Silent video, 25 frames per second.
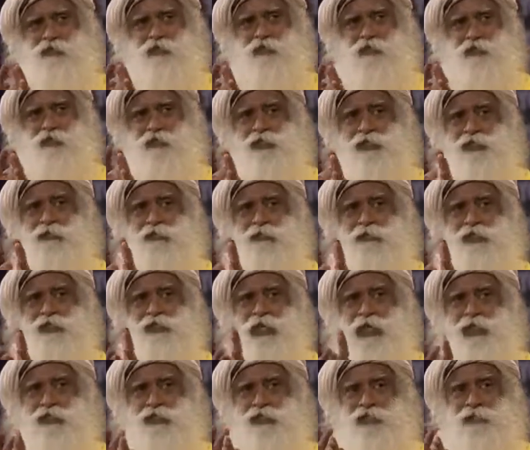you must keep this
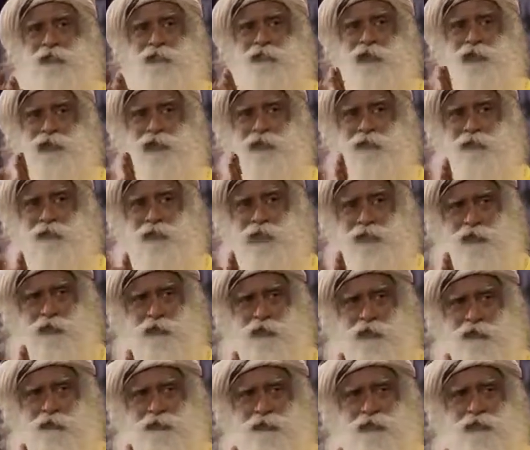as simple as
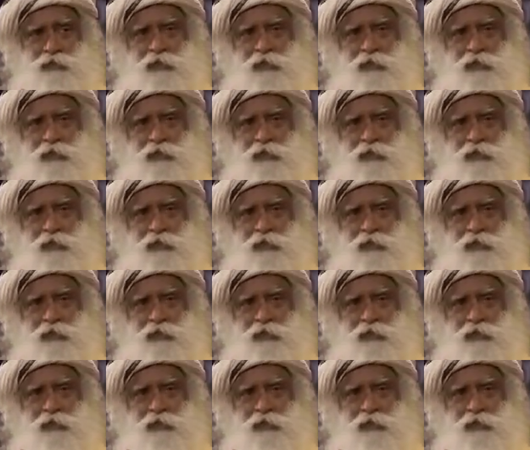possible.